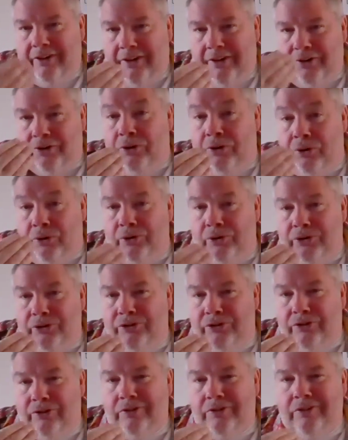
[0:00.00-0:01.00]

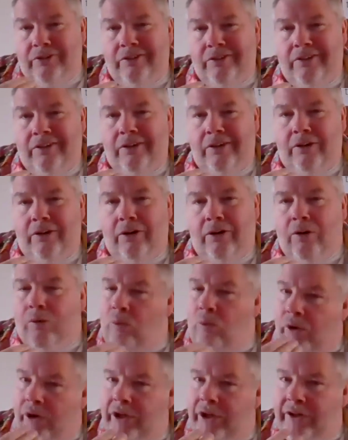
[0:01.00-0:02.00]
nose,
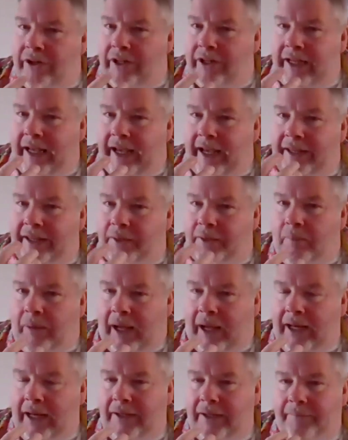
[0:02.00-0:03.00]
what you can get in the
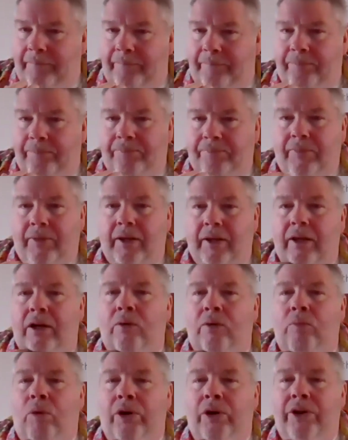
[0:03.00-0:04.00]
palate,
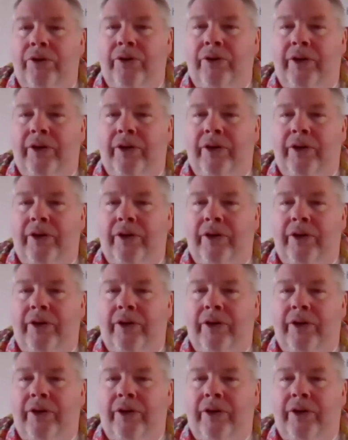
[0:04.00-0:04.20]
and what you